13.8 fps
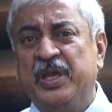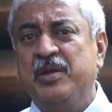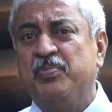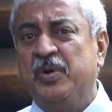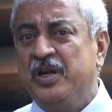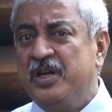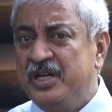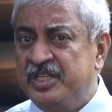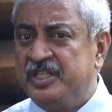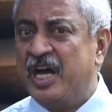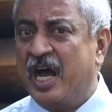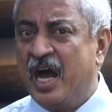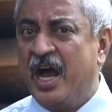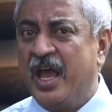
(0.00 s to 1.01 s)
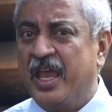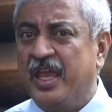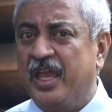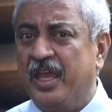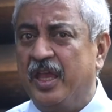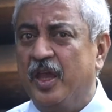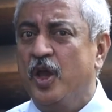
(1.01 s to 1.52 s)
people
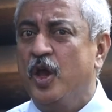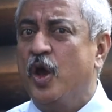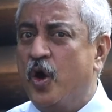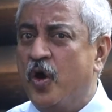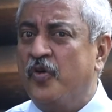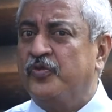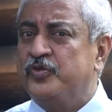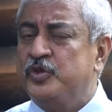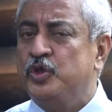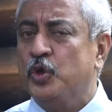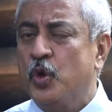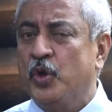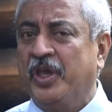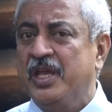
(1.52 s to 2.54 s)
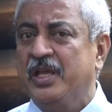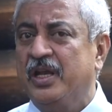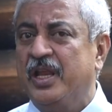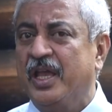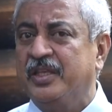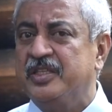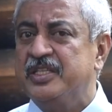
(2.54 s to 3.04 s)
die of choking
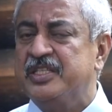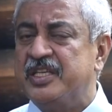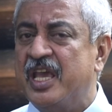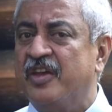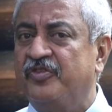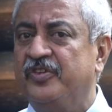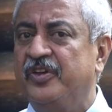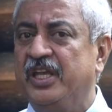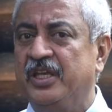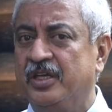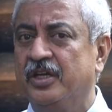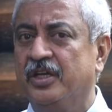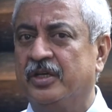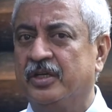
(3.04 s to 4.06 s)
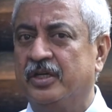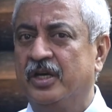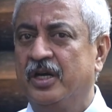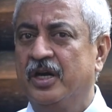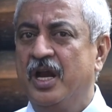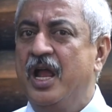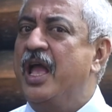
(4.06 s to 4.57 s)
like this every year.
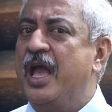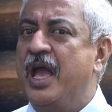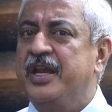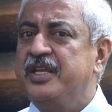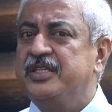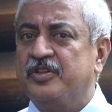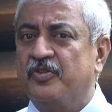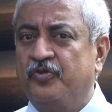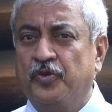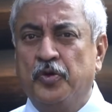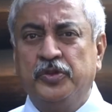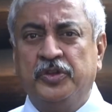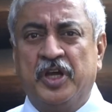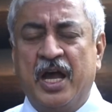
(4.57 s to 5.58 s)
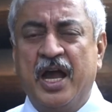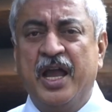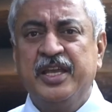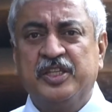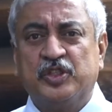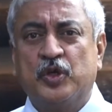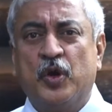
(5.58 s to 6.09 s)
And it's the fourth
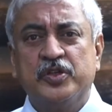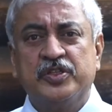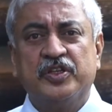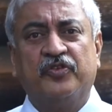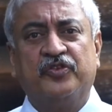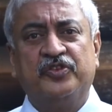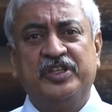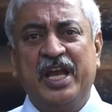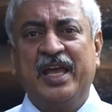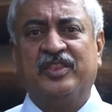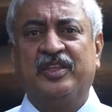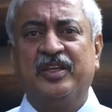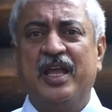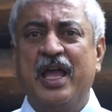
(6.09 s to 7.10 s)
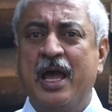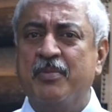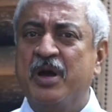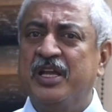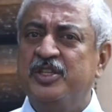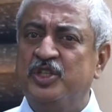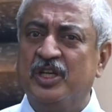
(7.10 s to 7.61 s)
highest cause of death
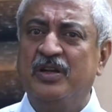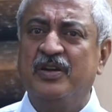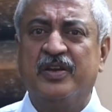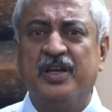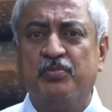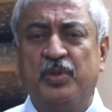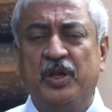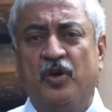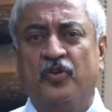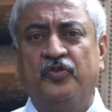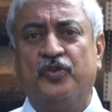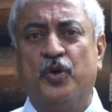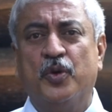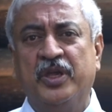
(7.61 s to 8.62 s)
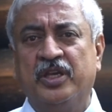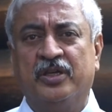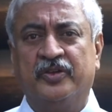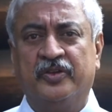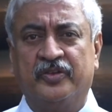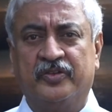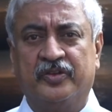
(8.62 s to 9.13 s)
among children below 4
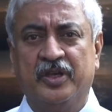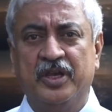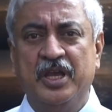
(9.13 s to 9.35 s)
years.